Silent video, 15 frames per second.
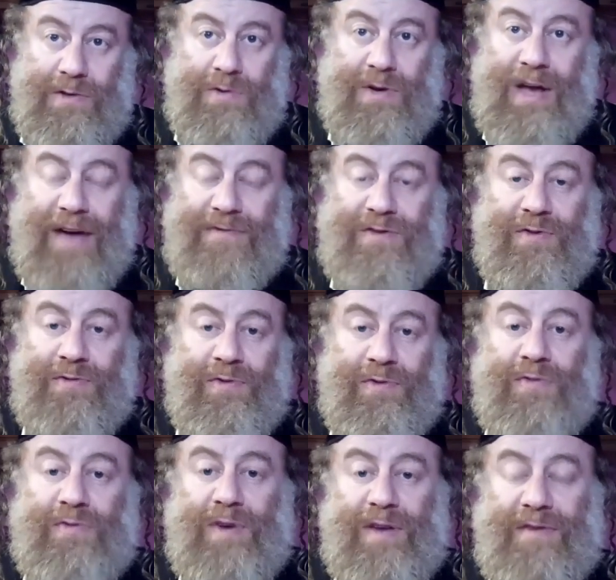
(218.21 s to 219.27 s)
you don't have to
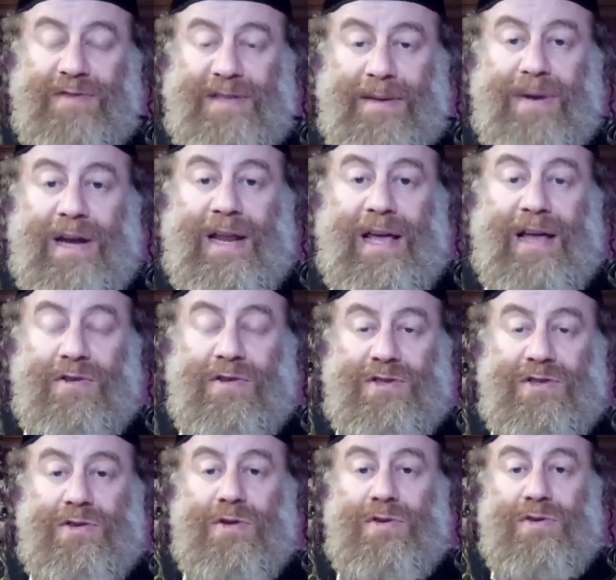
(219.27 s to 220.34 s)
forgive somebody and
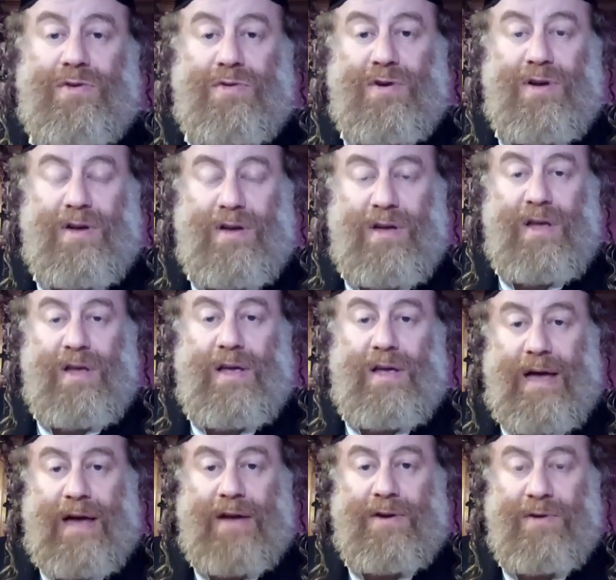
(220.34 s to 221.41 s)
stole your uh,
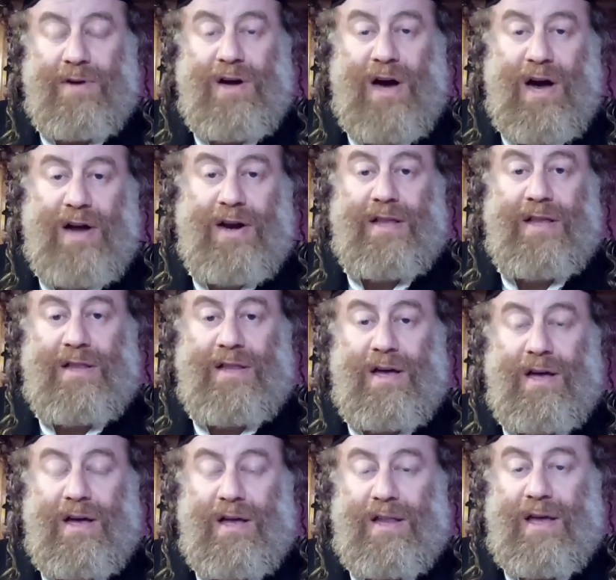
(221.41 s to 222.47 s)
I don't know car and
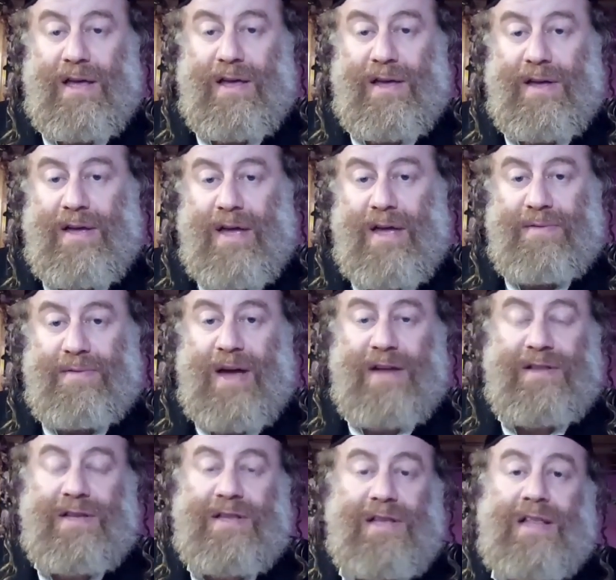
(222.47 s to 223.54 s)
uh, like uh,
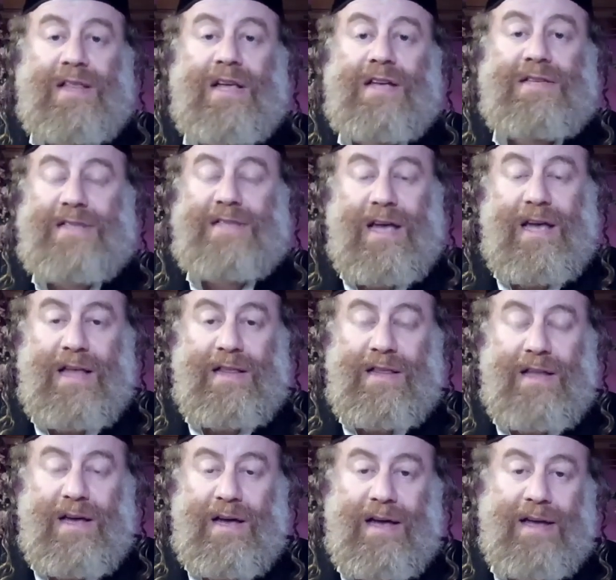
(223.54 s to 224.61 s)
wrecked it and uh,
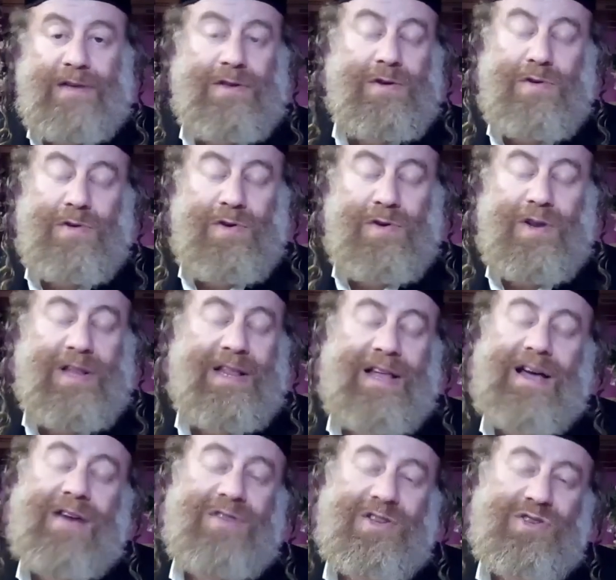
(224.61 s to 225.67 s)
and and you you didn't
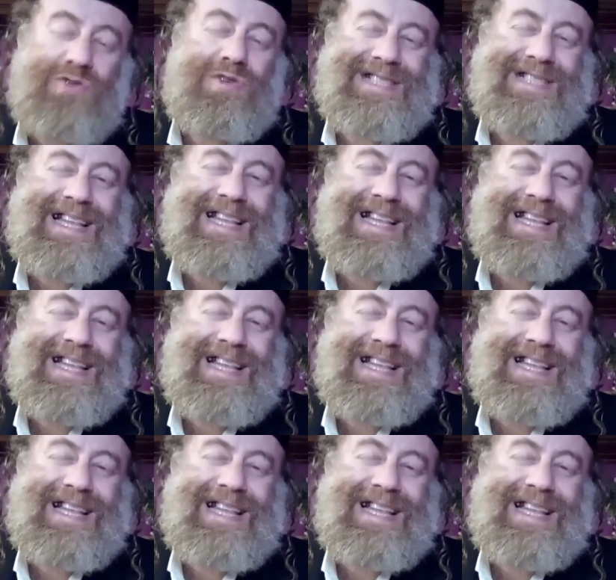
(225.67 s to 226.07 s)
have insurance.